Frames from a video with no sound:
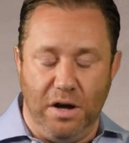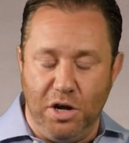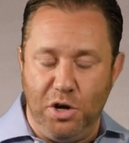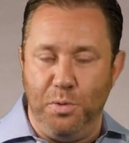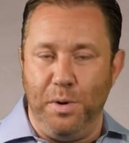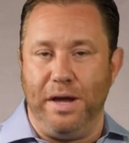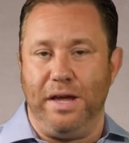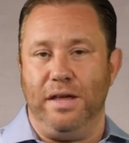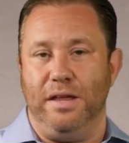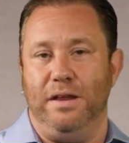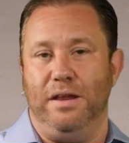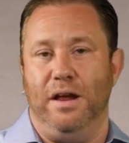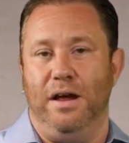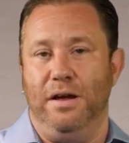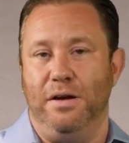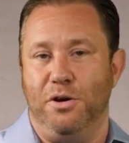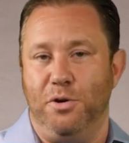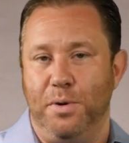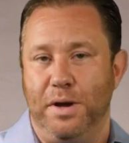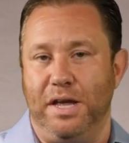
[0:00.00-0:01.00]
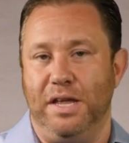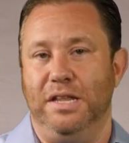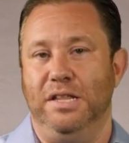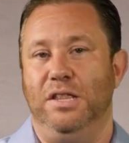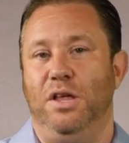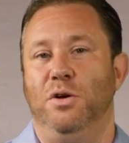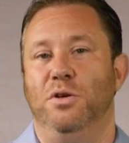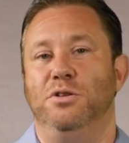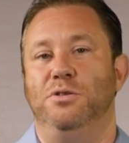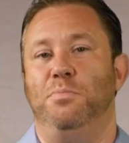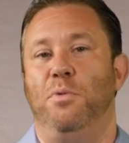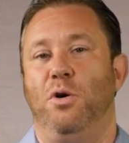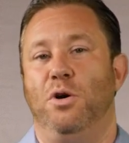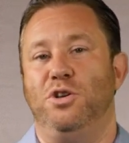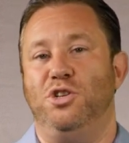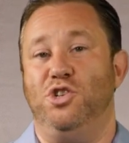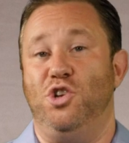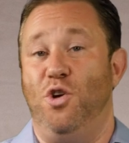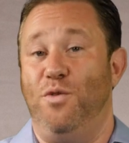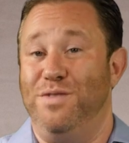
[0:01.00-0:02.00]
uh, Quicken, uh, Quicken Loans
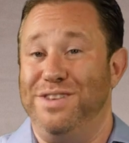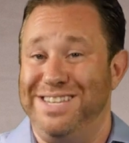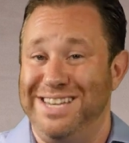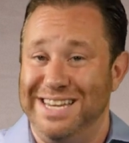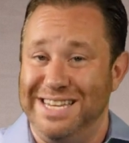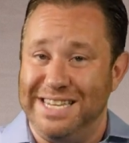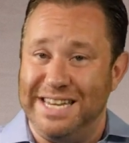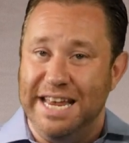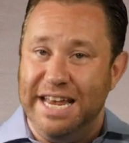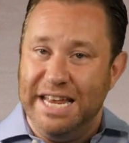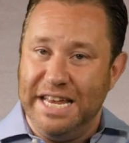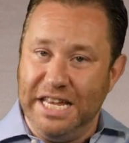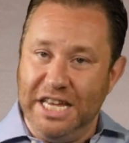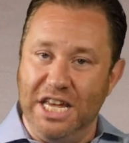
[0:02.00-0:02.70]
Mortgage Services